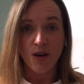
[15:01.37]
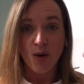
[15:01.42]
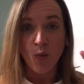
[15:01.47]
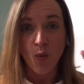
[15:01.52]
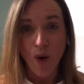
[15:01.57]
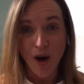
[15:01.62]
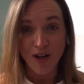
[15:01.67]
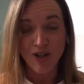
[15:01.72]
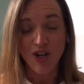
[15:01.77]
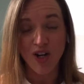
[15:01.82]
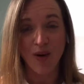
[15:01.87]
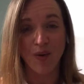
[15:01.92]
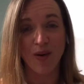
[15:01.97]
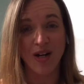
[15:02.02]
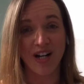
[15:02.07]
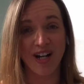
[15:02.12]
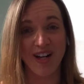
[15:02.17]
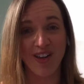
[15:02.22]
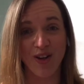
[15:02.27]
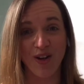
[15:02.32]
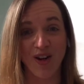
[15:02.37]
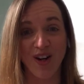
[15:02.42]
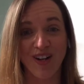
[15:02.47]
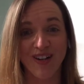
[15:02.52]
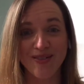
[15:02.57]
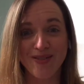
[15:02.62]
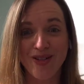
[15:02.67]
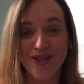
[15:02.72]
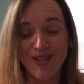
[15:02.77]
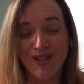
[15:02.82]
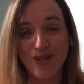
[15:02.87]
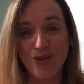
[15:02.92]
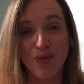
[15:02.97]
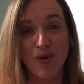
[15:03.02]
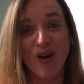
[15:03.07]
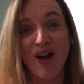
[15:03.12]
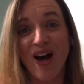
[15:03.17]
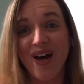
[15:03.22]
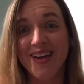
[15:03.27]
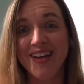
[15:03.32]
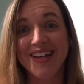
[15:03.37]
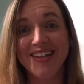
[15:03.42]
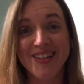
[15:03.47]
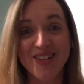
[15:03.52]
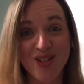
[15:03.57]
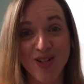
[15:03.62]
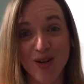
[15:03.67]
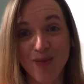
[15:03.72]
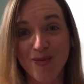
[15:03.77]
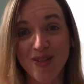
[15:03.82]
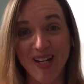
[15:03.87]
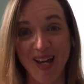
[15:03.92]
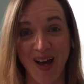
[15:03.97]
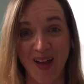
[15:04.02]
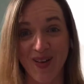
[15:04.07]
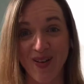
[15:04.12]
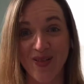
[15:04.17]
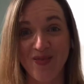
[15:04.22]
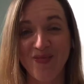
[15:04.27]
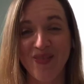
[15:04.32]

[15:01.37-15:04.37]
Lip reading: watching one another, since we're not in the gym together.